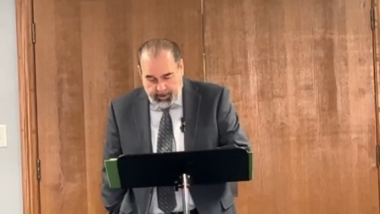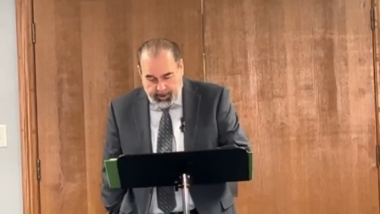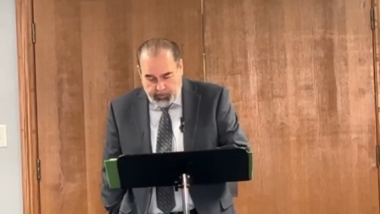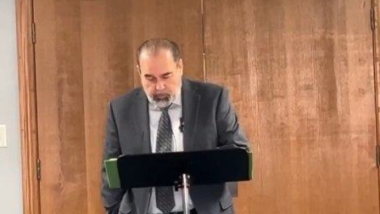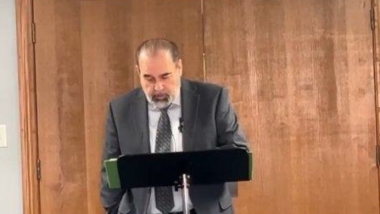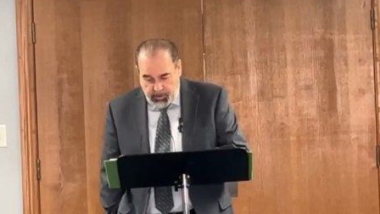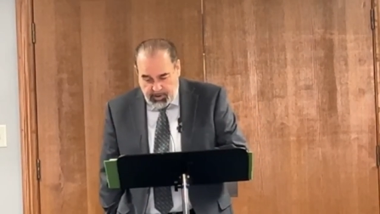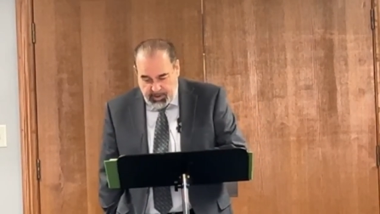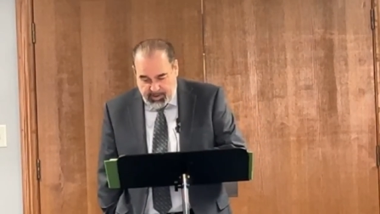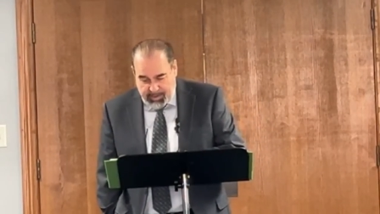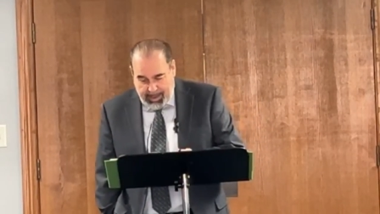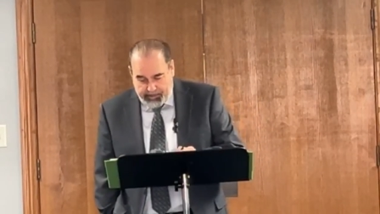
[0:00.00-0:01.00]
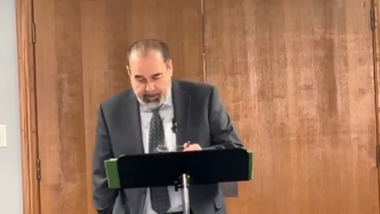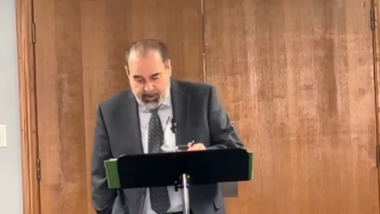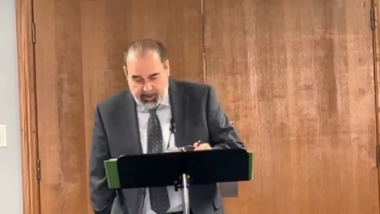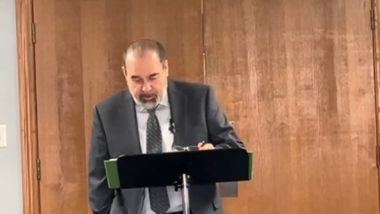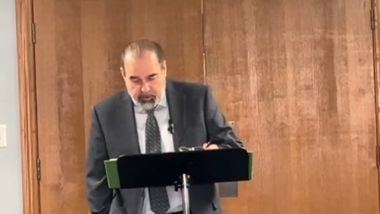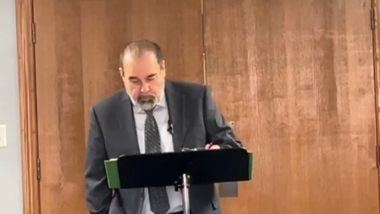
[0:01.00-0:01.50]
In other words, it's not
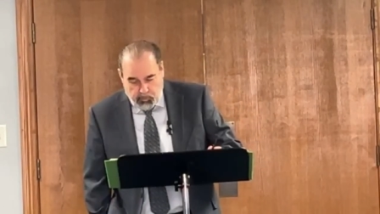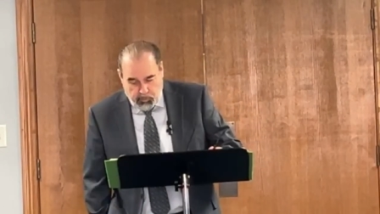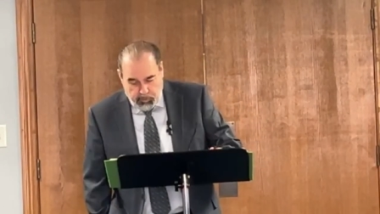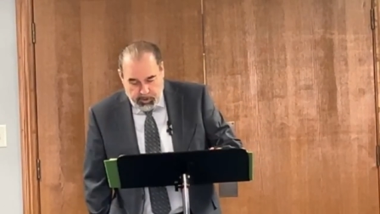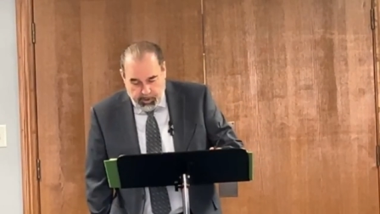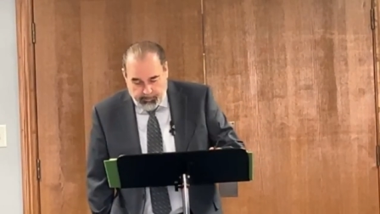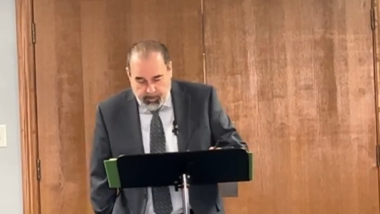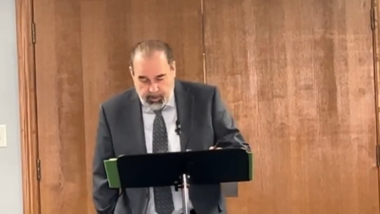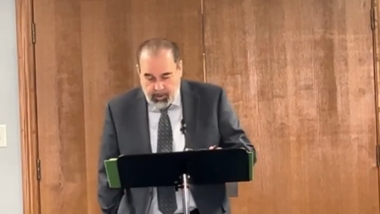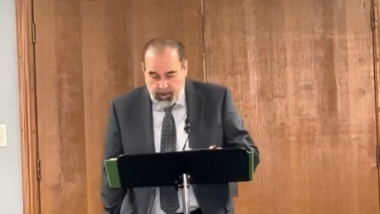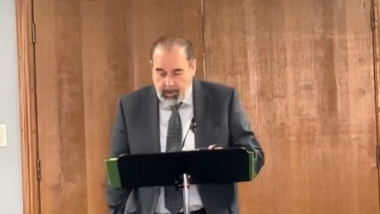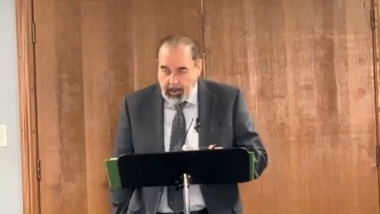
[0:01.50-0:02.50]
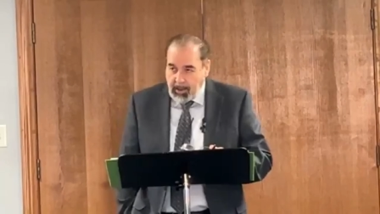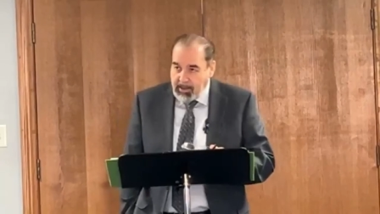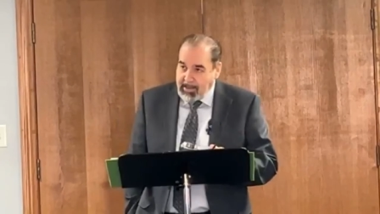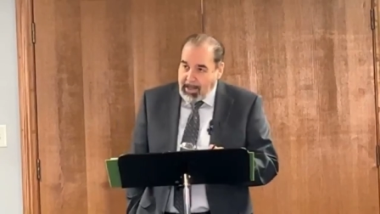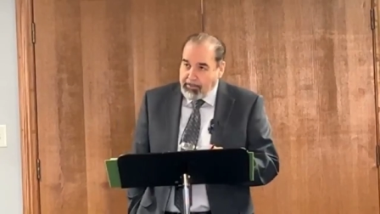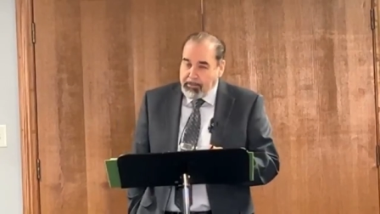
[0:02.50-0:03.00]
because you're worthy of it.
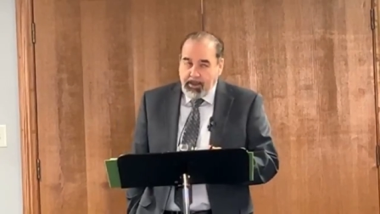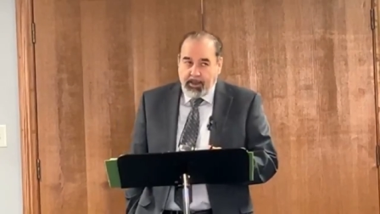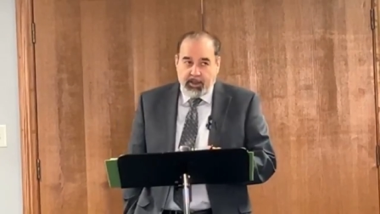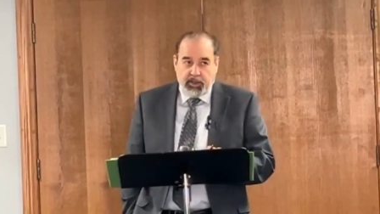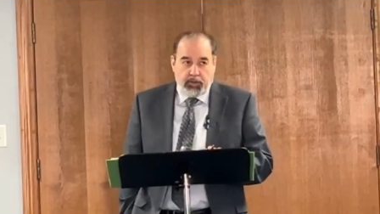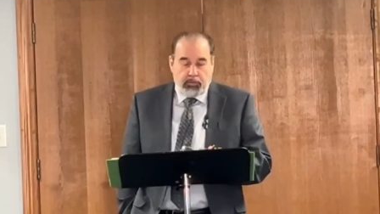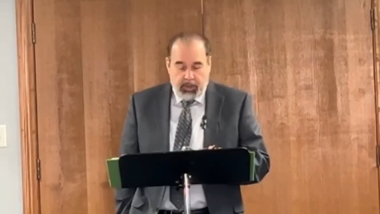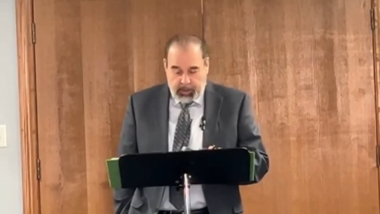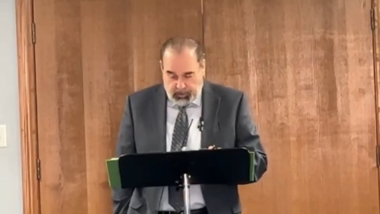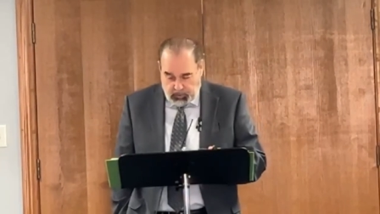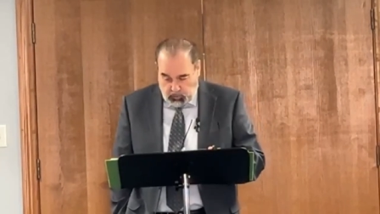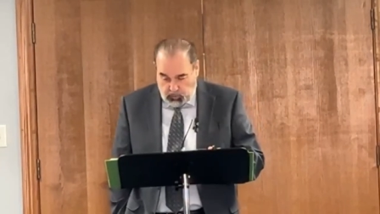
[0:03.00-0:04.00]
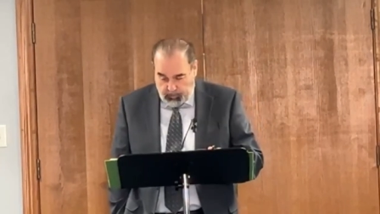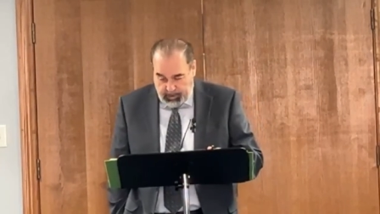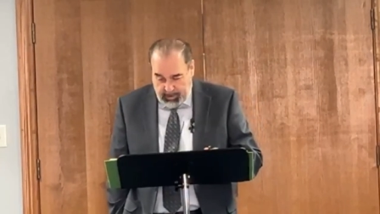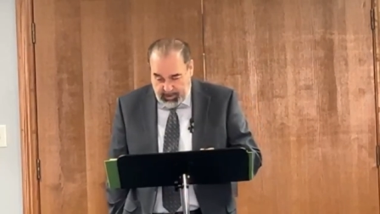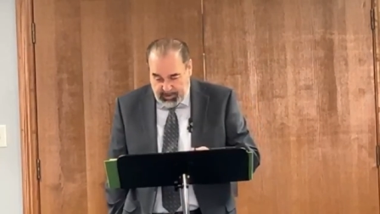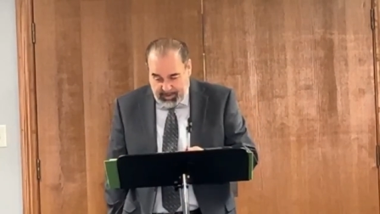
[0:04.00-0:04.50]
It's not because you deserve
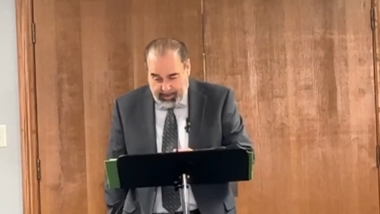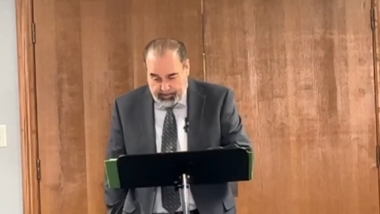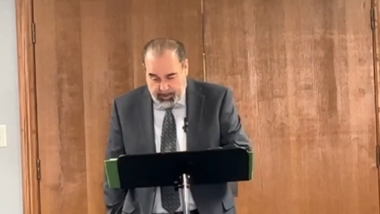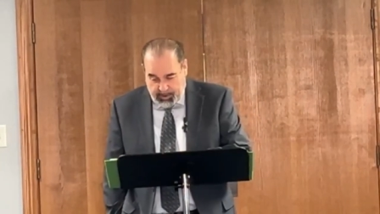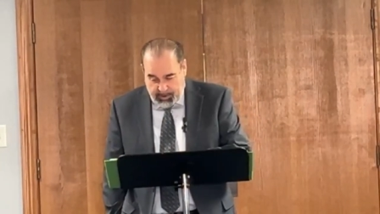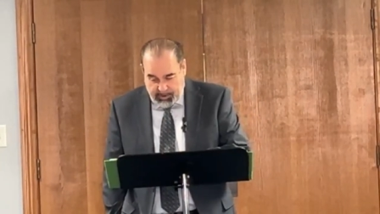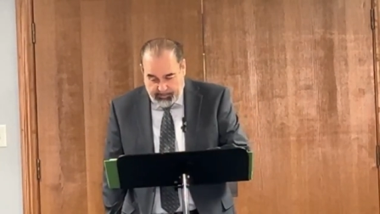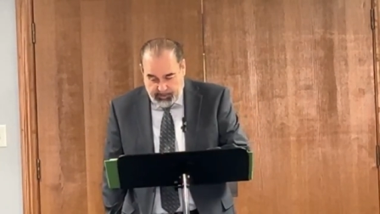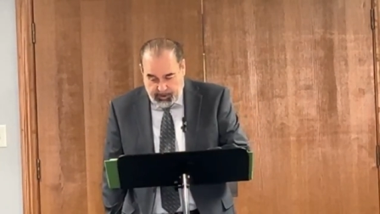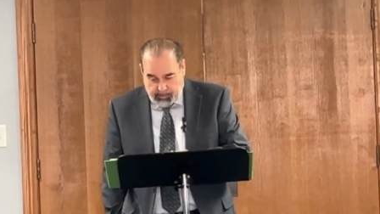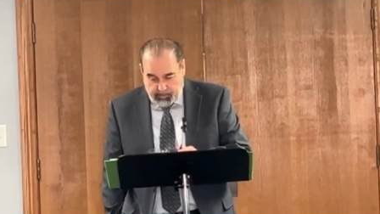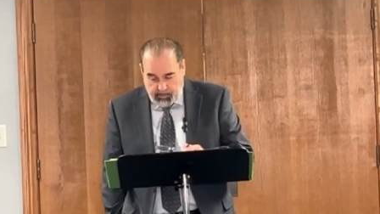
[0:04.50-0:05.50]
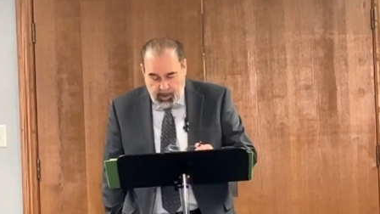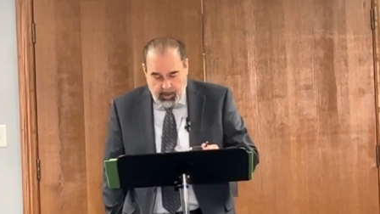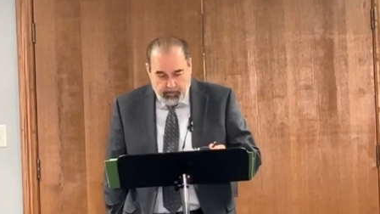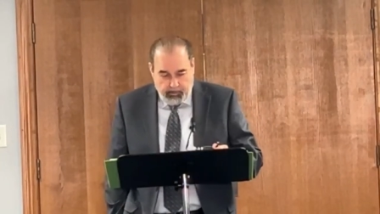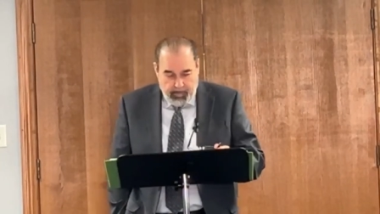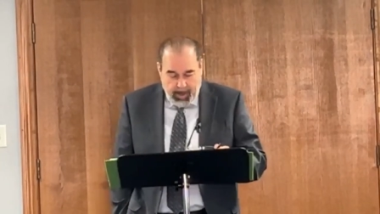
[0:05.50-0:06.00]
it. It's not because of some
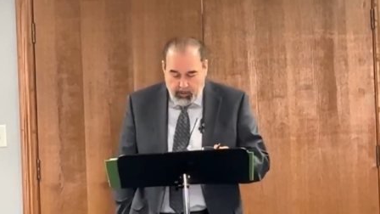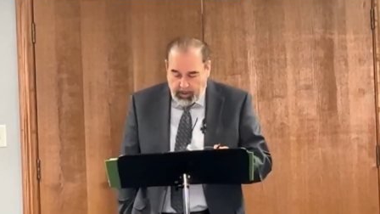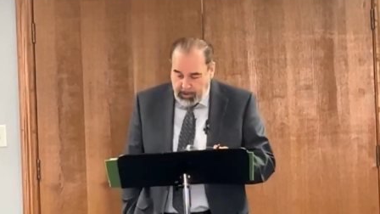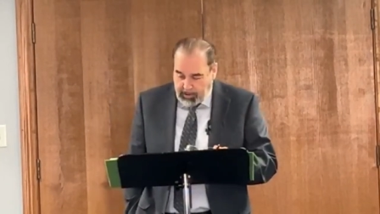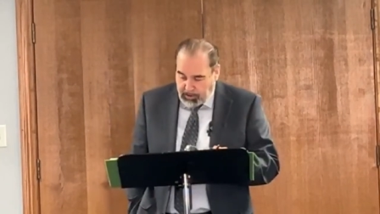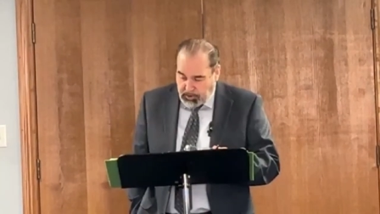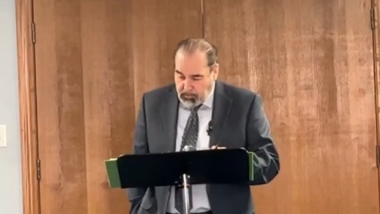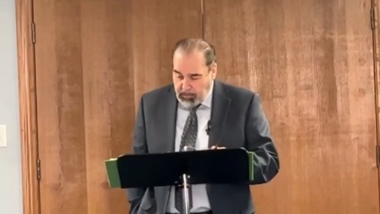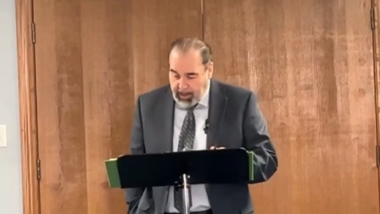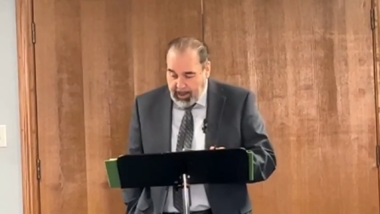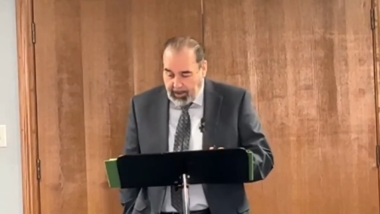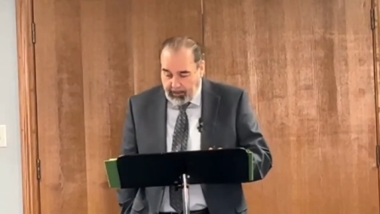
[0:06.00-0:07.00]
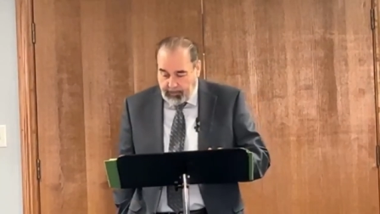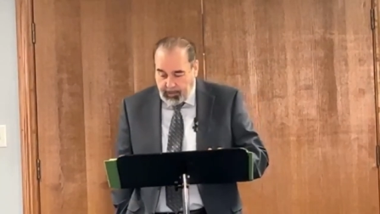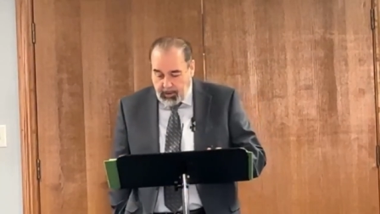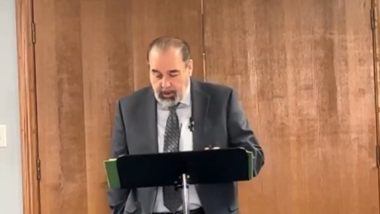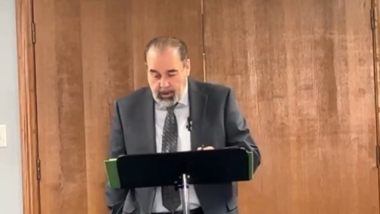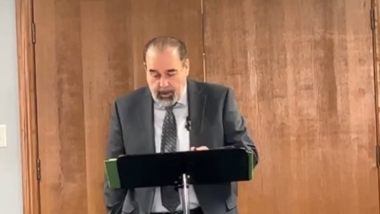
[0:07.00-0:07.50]
merit that you have,
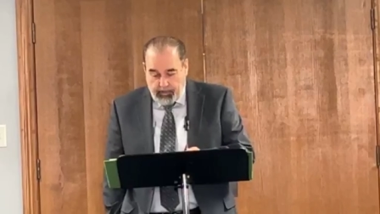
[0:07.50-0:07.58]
